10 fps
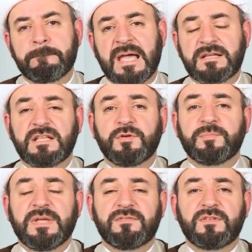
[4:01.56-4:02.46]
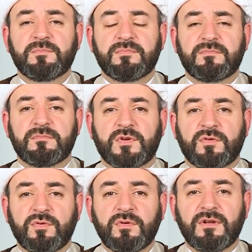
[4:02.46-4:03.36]
Actually, it would be even
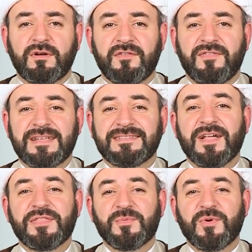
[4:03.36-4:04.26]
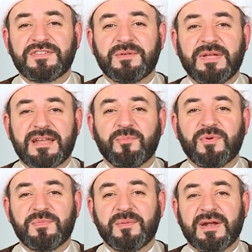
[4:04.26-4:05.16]
crueler if I tell them where to meet up with me,